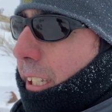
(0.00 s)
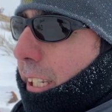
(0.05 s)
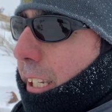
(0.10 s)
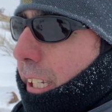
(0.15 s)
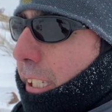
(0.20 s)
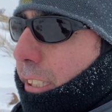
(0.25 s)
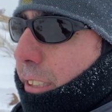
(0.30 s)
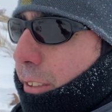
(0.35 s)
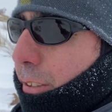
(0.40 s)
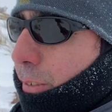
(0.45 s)
I
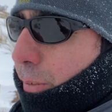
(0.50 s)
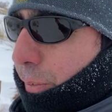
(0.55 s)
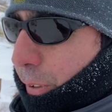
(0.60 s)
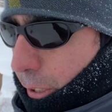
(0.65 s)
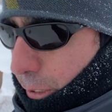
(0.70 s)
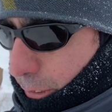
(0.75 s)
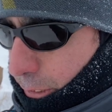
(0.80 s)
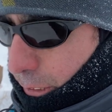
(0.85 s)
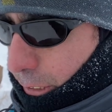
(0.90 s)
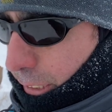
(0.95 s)
just
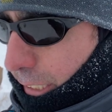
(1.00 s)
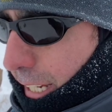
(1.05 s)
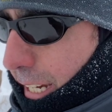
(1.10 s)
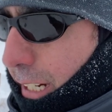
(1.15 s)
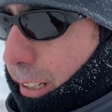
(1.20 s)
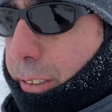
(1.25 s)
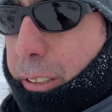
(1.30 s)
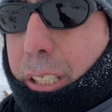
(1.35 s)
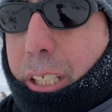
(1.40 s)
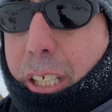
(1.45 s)
followed it
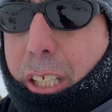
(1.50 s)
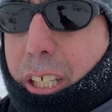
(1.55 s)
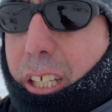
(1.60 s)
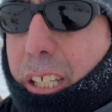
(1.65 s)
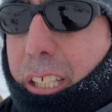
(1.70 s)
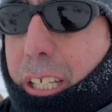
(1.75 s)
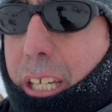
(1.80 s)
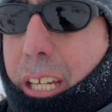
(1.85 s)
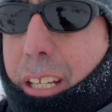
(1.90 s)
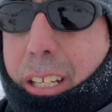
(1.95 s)

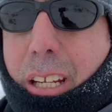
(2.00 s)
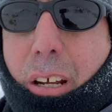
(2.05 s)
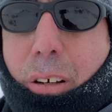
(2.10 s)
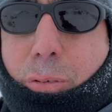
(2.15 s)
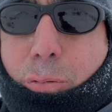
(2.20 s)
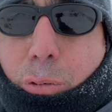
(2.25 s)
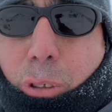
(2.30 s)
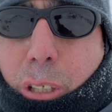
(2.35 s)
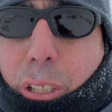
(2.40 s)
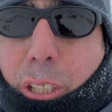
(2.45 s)
down, came down
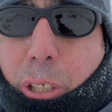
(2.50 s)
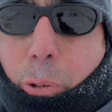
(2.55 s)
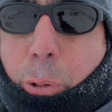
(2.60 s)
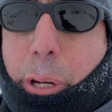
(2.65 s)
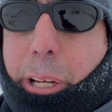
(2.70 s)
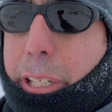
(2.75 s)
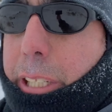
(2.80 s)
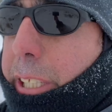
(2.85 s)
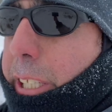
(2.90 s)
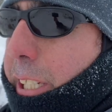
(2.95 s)
really
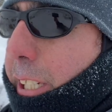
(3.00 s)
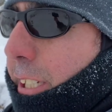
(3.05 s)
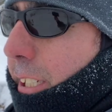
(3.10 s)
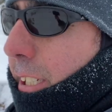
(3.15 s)
quickly.